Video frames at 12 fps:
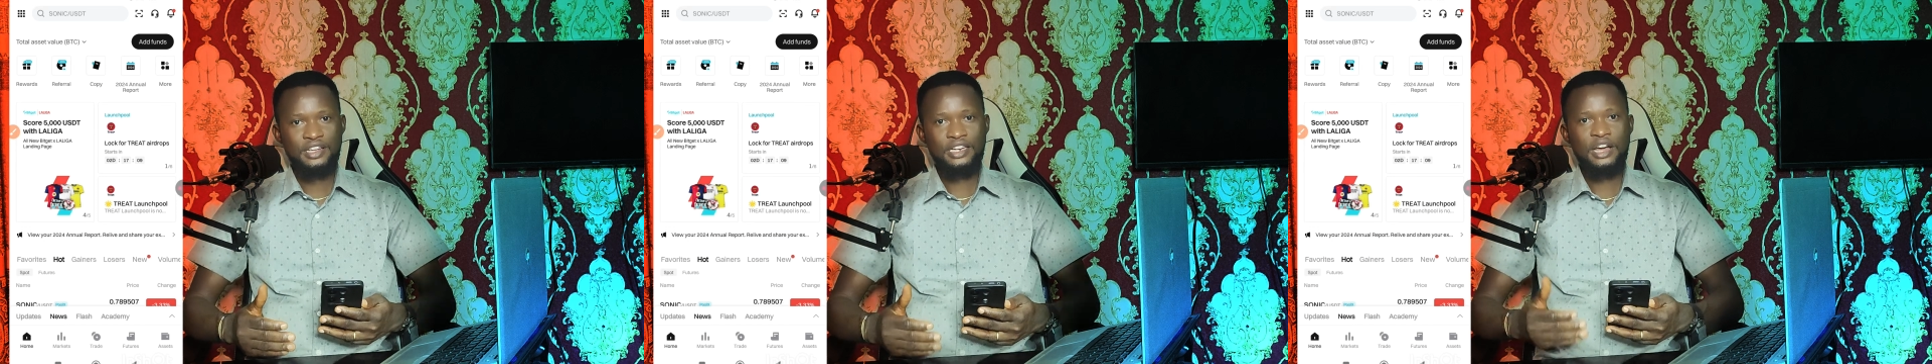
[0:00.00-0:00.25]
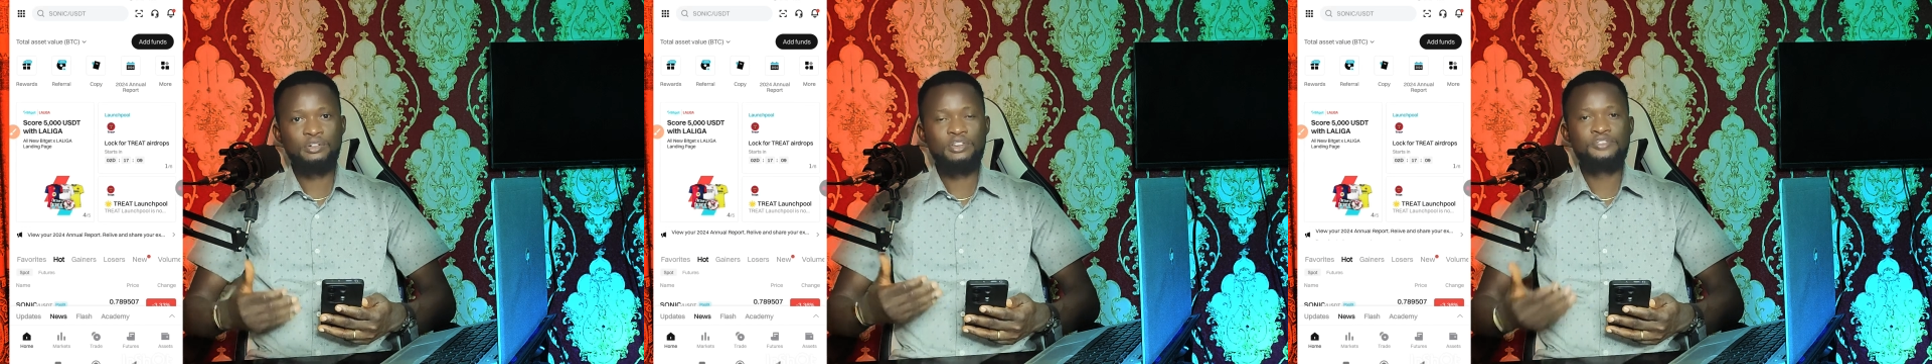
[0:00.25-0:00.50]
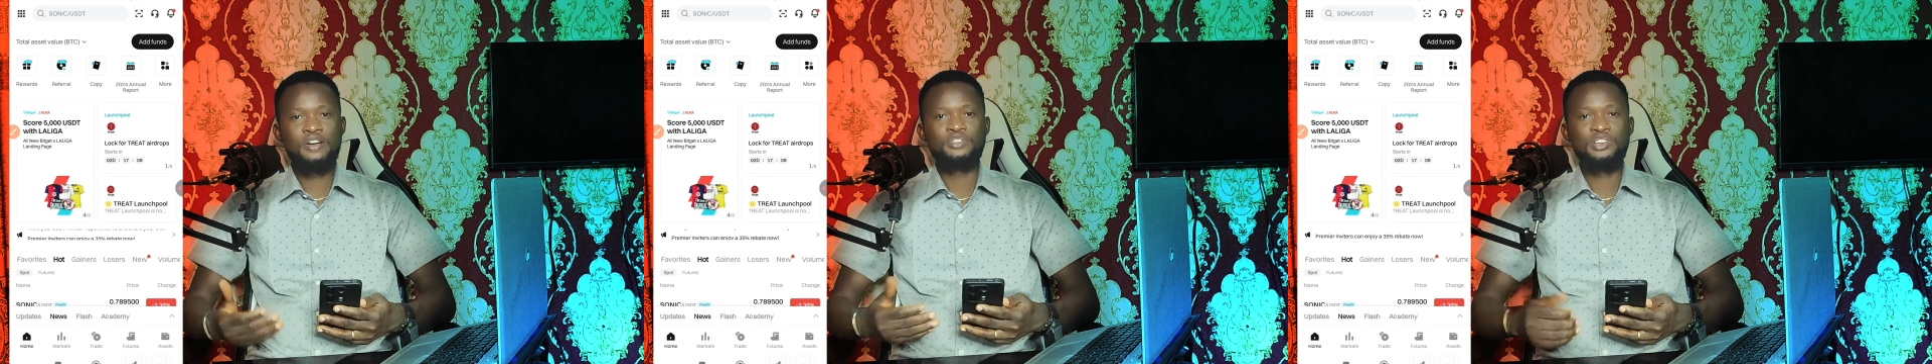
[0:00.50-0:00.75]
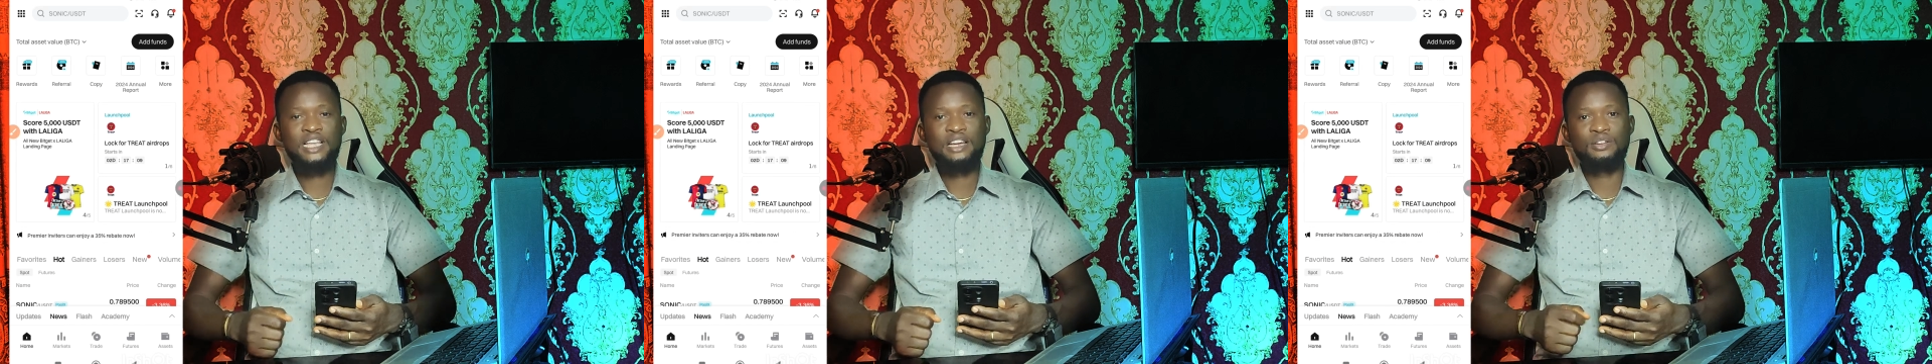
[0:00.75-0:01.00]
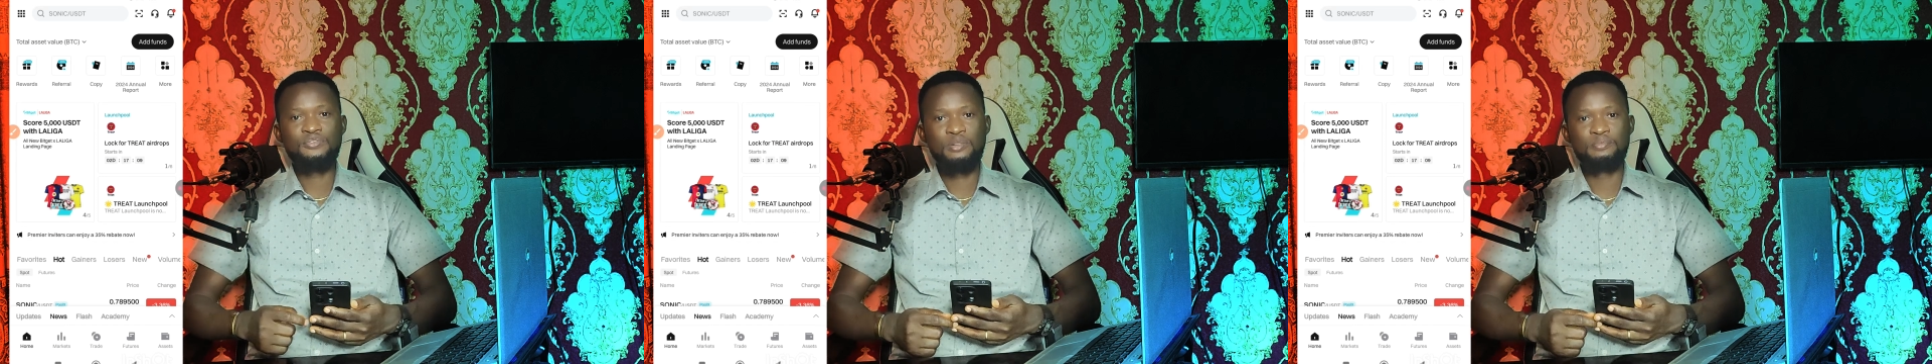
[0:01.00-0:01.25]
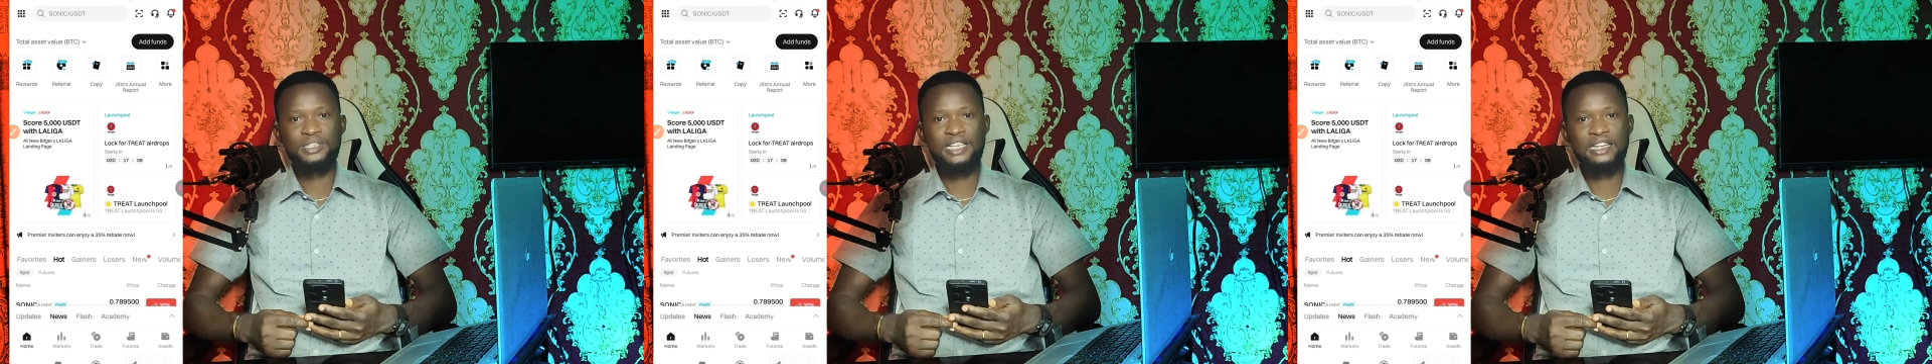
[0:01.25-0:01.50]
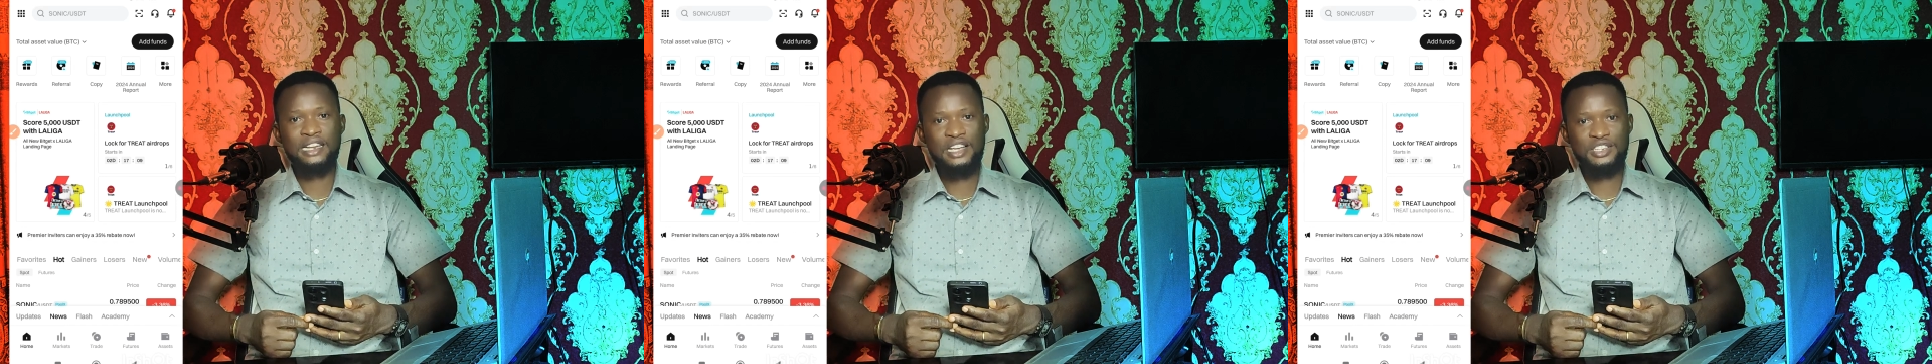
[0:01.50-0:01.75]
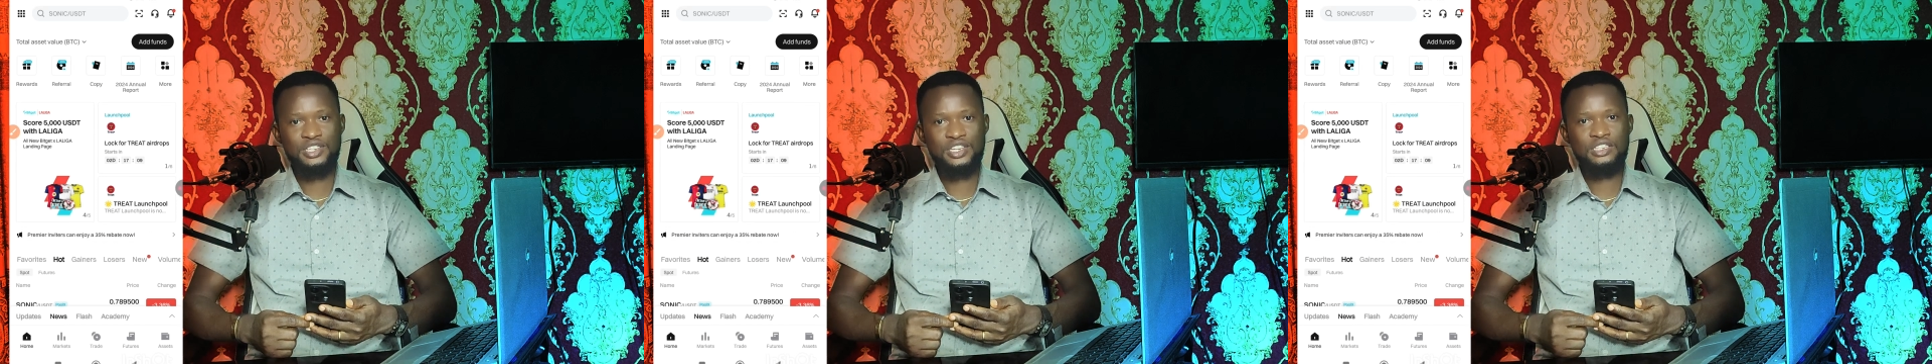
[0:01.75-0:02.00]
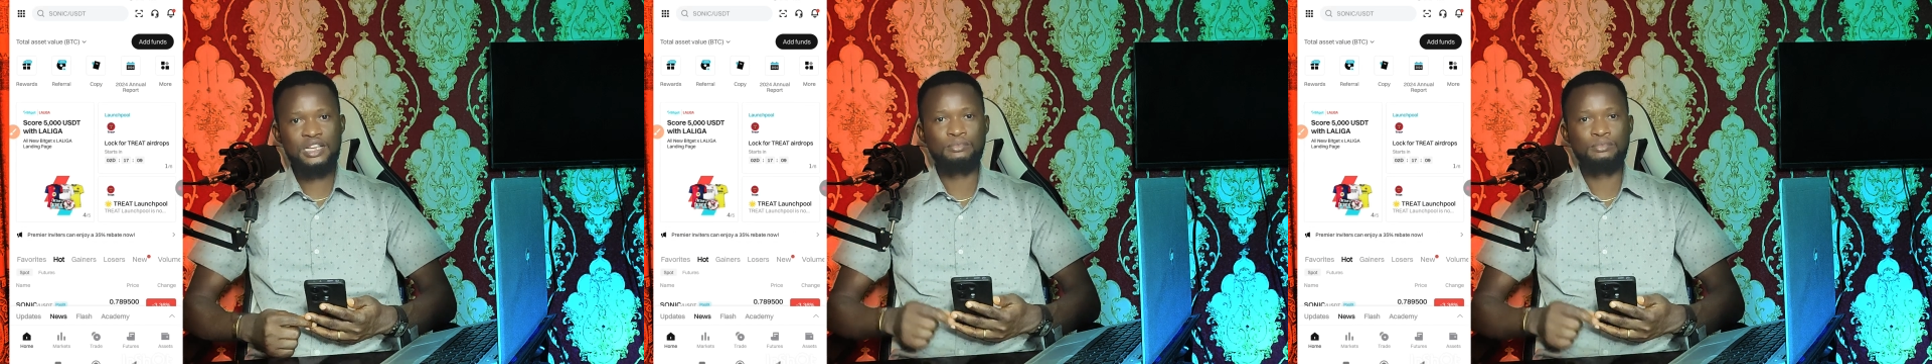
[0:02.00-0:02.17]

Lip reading: Now, if you have not signed up for Bitget Exchange,